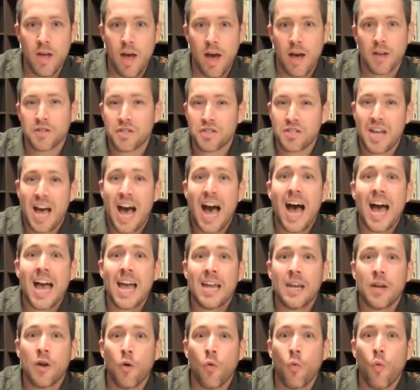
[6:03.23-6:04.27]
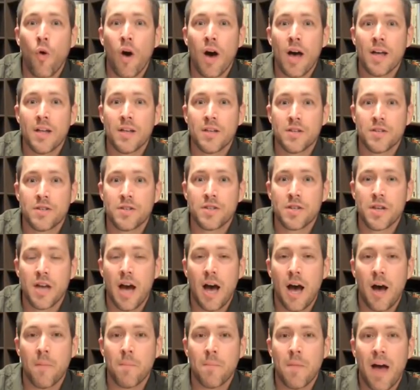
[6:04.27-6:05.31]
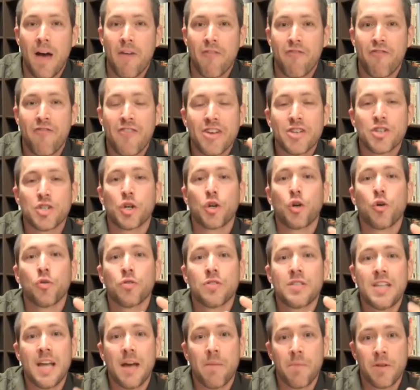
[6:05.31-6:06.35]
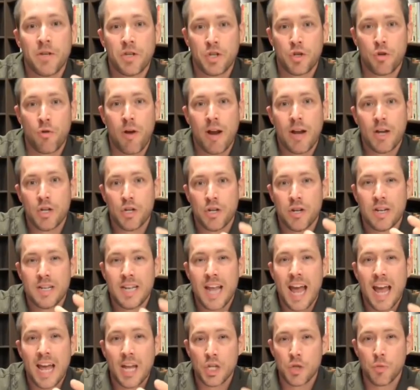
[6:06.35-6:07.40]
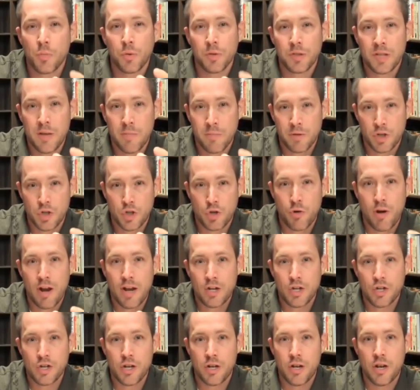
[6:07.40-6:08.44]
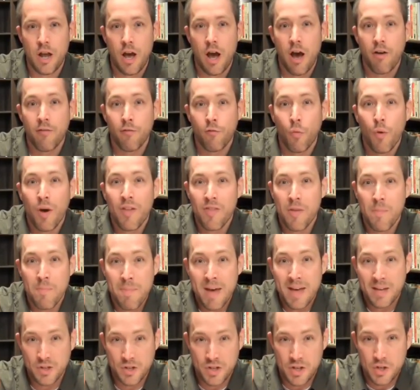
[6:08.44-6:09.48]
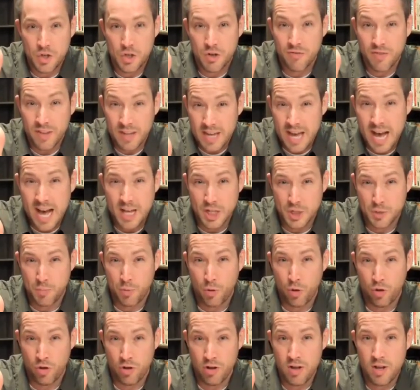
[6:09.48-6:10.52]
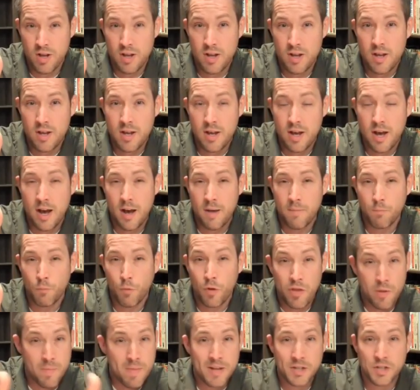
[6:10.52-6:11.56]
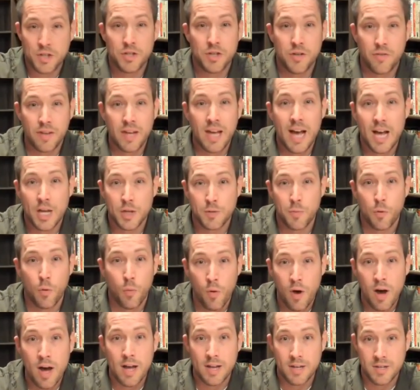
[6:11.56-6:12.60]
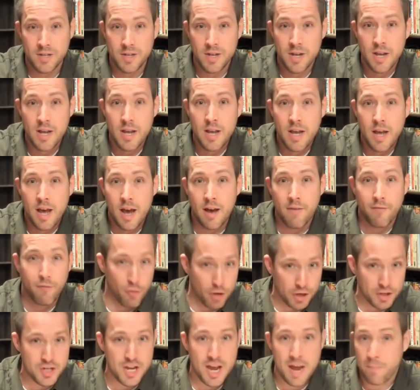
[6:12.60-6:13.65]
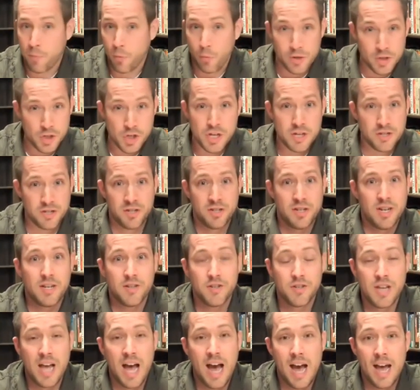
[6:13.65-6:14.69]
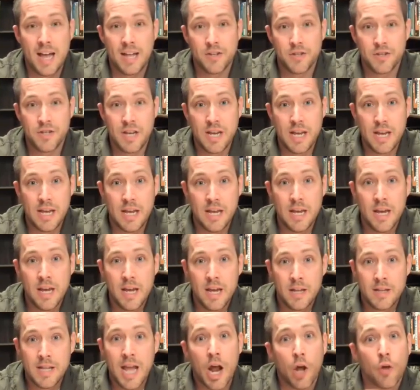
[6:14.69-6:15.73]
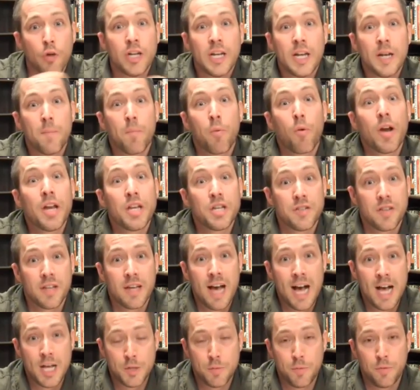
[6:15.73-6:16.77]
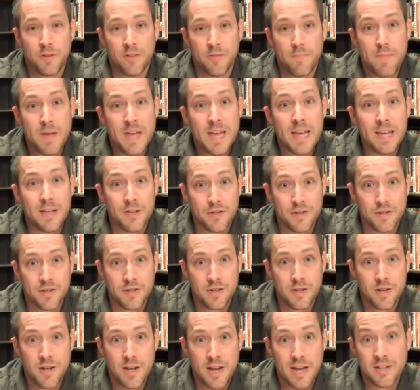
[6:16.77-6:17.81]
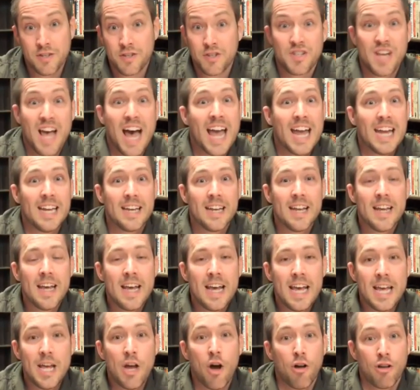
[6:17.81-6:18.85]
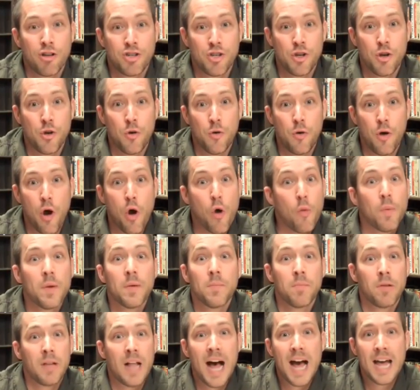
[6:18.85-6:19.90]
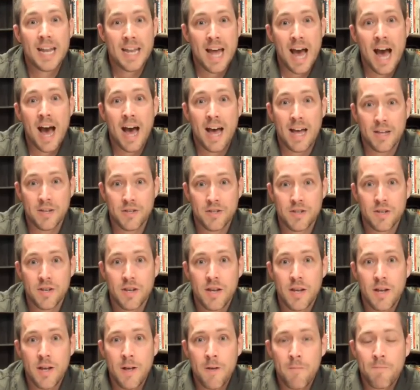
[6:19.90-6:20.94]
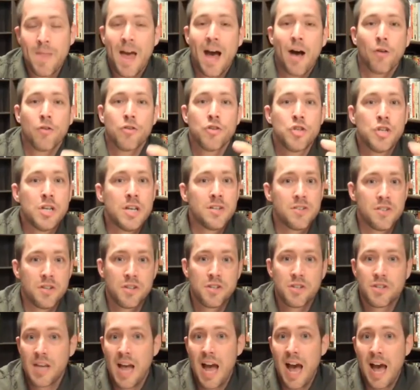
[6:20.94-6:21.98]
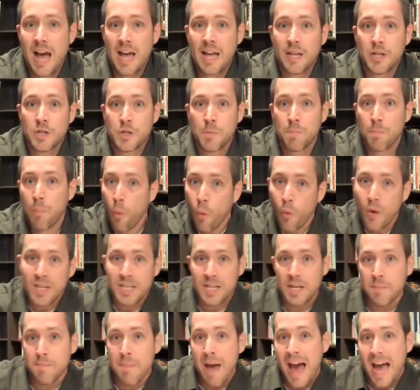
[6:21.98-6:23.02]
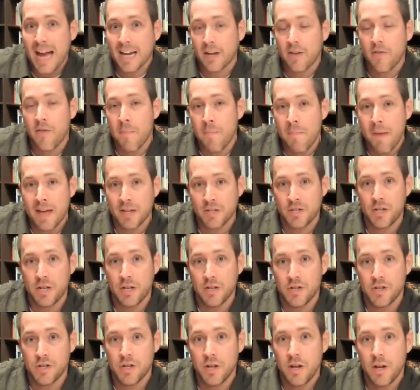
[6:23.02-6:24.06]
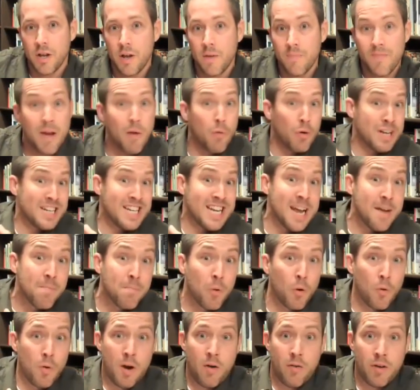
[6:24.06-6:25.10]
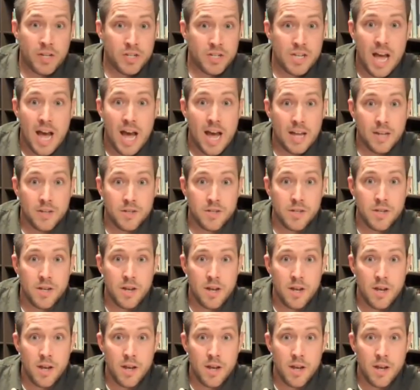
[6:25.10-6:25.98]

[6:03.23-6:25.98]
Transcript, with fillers: A sign was um, a physical demonstration, a tangible demonstration of what the message of the gospel um, what the message of the gospel was. Uh, for example, when Jesus did signs, he not only did he preach the gospel of peace and sight, he also opened blind eyes. Now, Jesus' signs pointed back to the message. They were temporary signs.